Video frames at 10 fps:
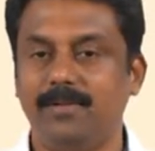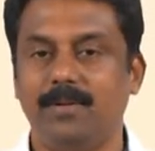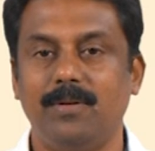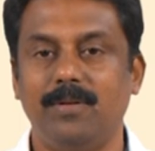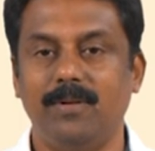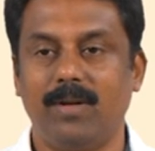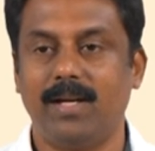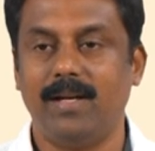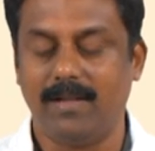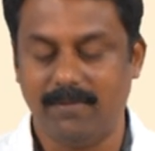So, look
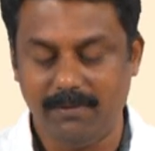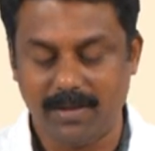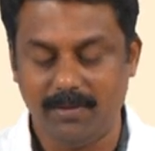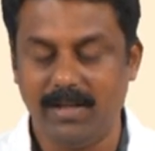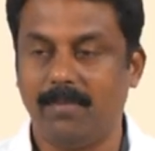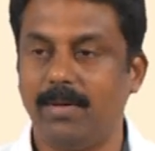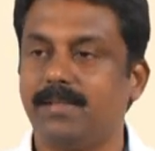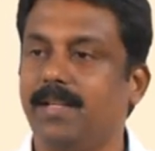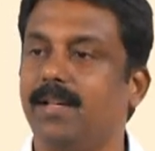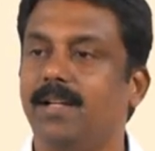at when we are doing a
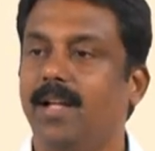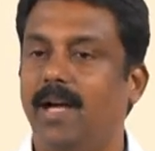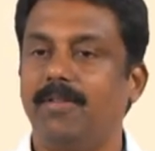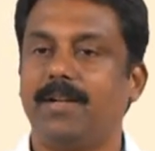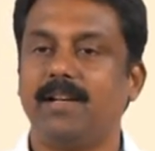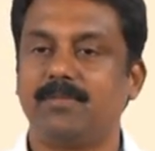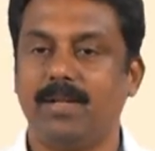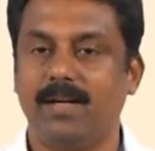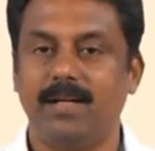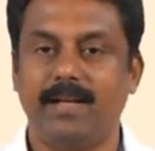pulsing how the transfer
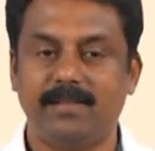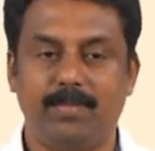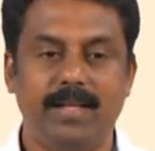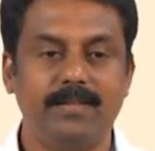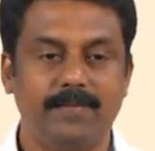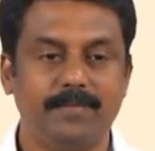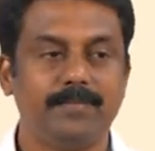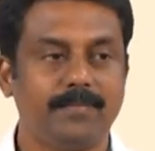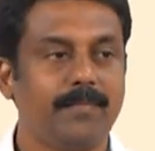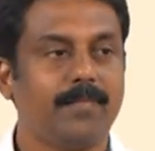uh, takes place
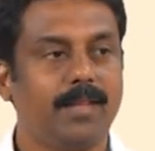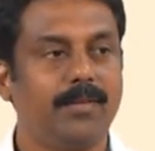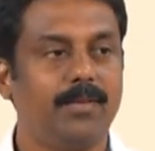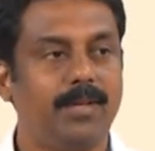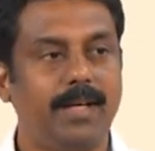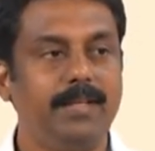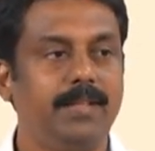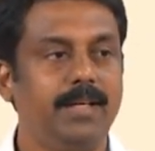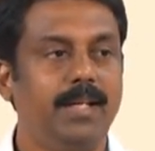right